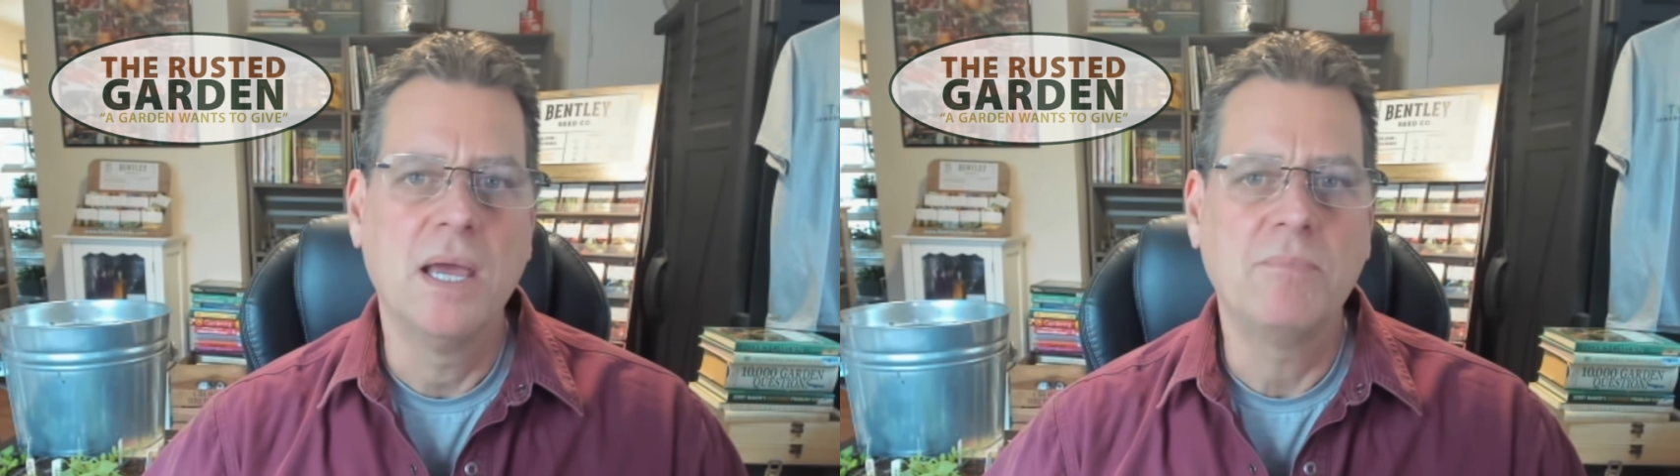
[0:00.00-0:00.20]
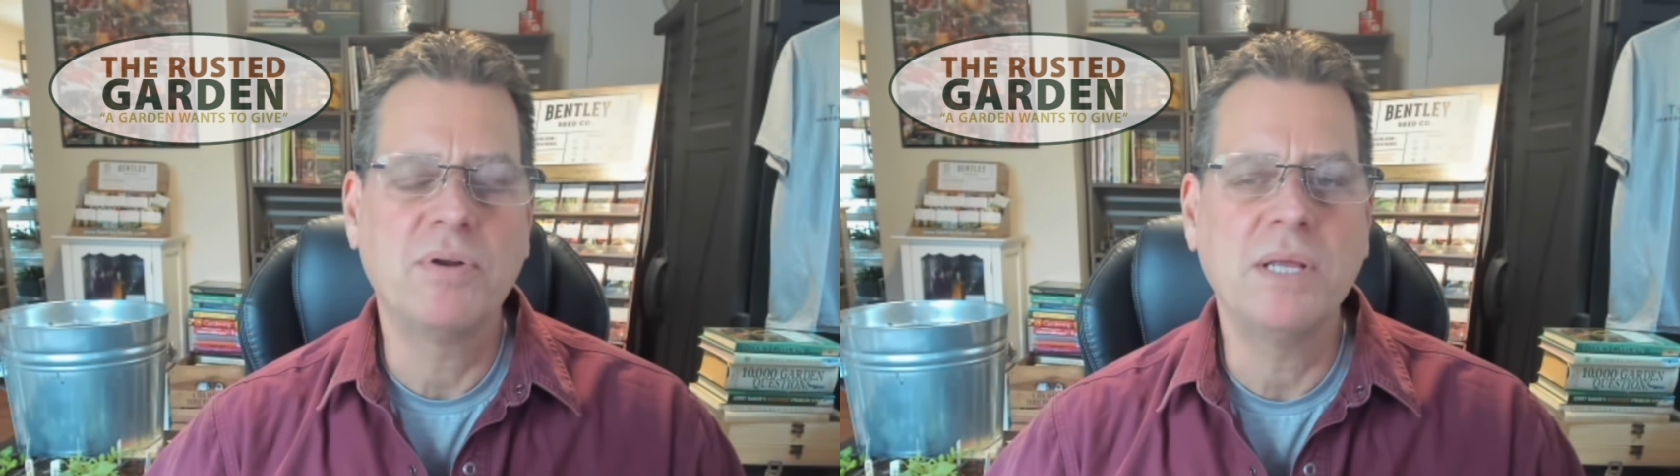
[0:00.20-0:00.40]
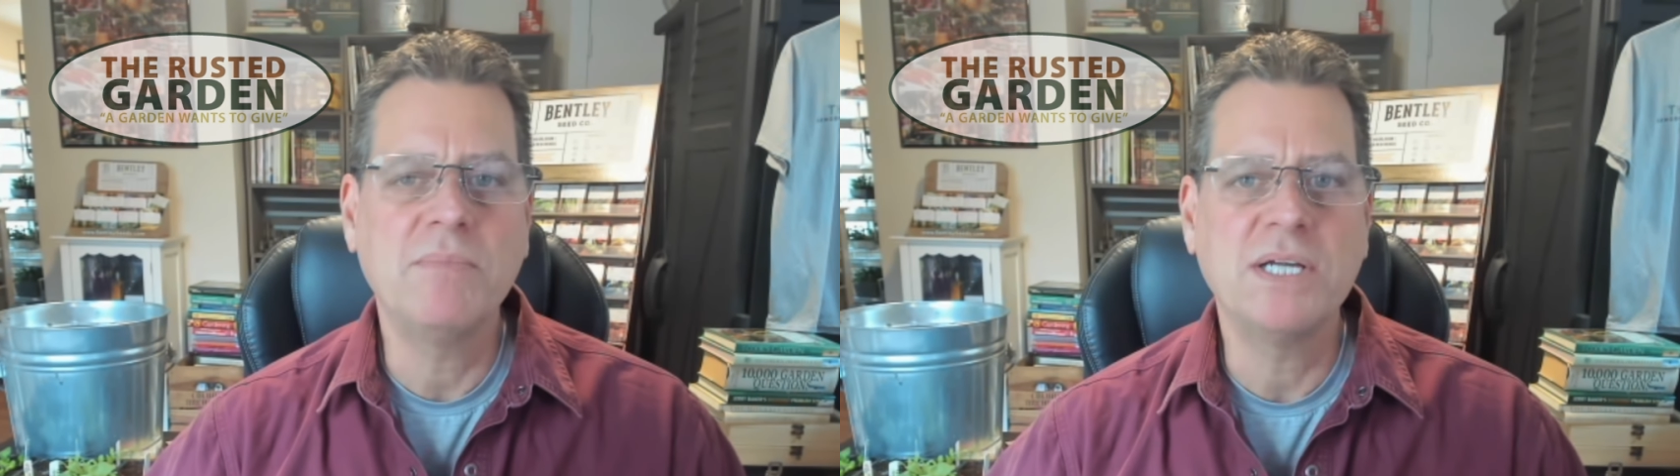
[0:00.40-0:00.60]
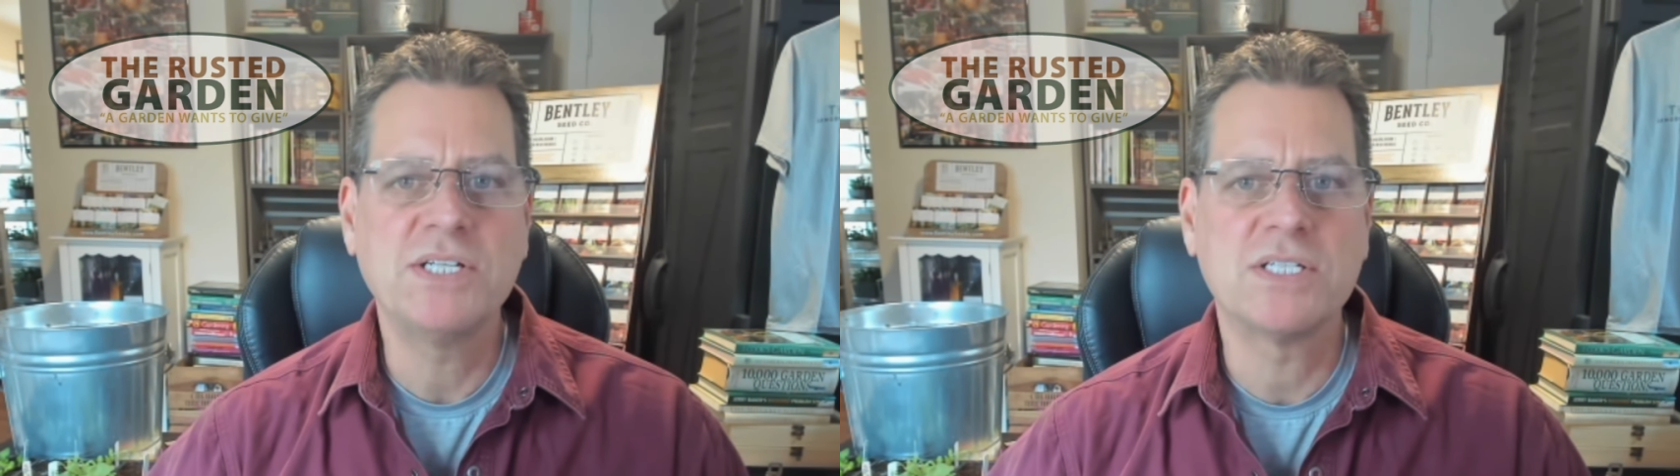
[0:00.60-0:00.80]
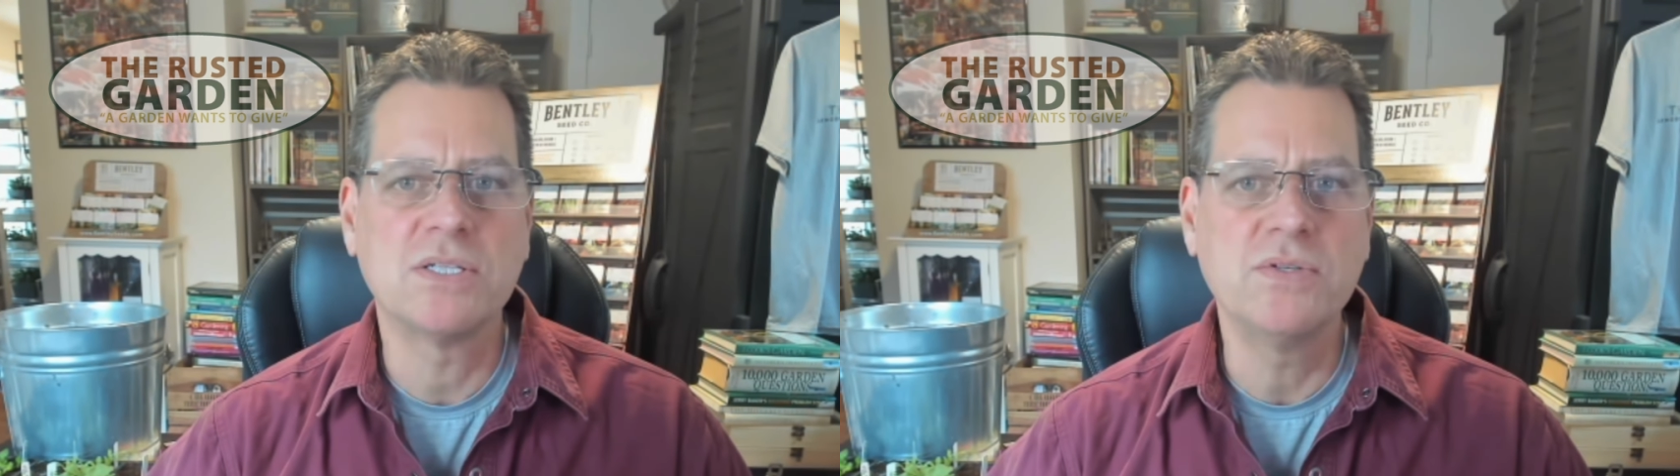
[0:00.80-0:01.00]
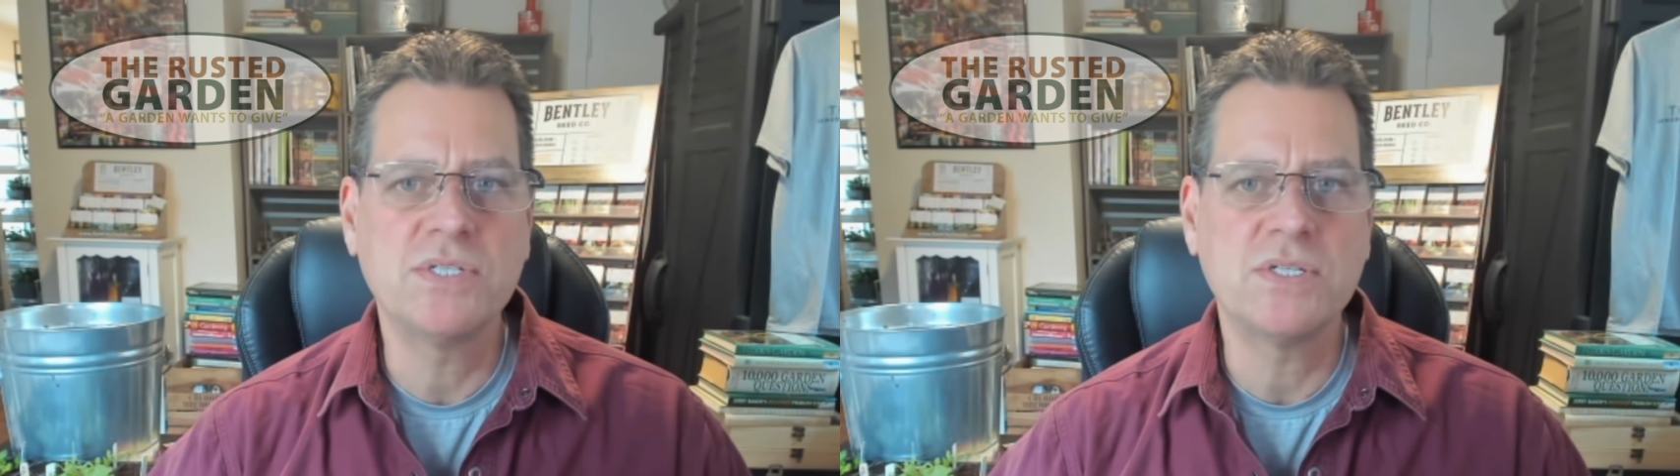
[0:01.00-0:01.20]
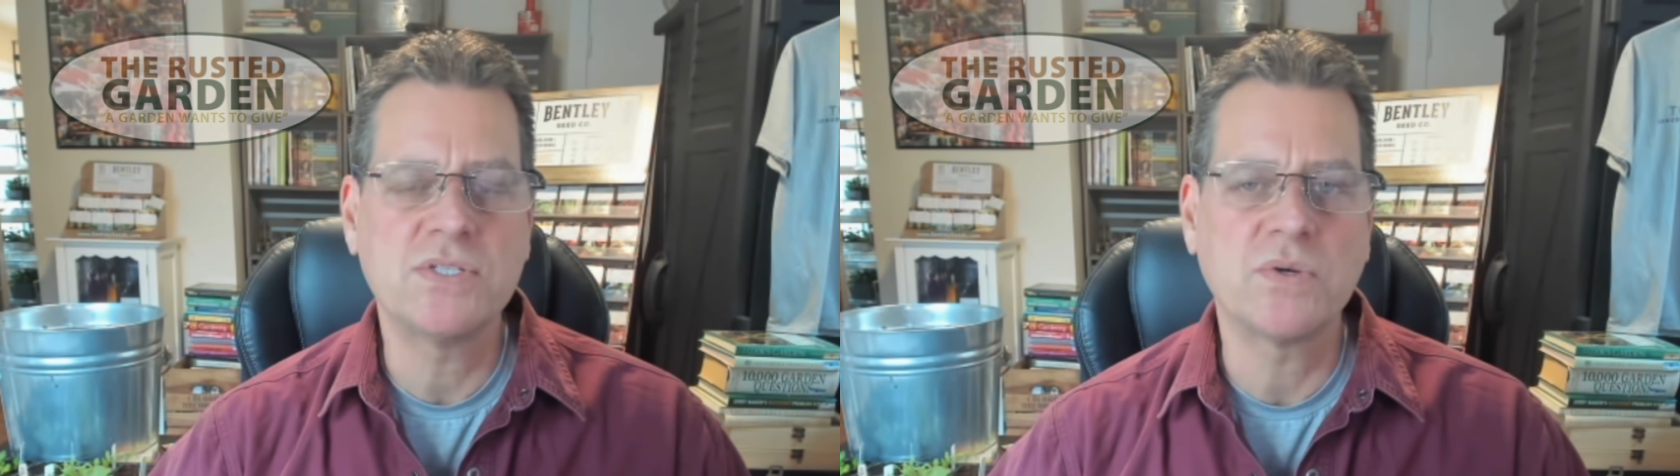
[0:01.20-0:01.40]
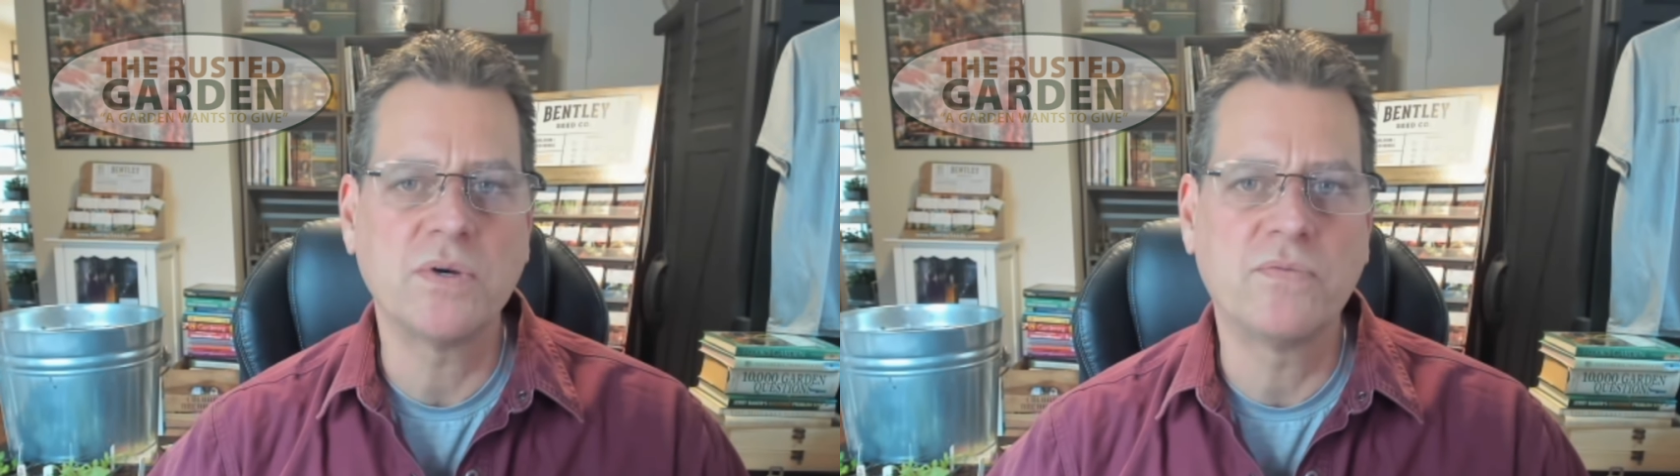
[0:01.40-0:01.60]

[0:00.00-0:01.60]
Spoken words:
Pretty much it's loosen the soil